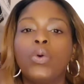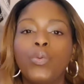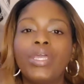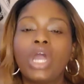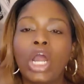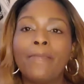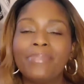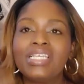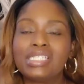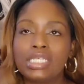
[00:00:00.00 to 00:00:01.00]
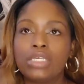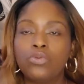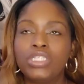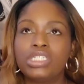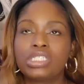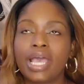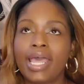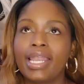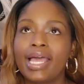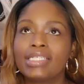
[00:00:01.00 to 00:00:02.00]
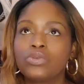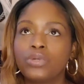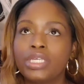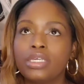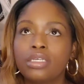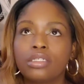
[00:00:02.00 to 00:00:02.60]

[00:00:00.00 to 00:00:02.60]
We are busy. We just had last week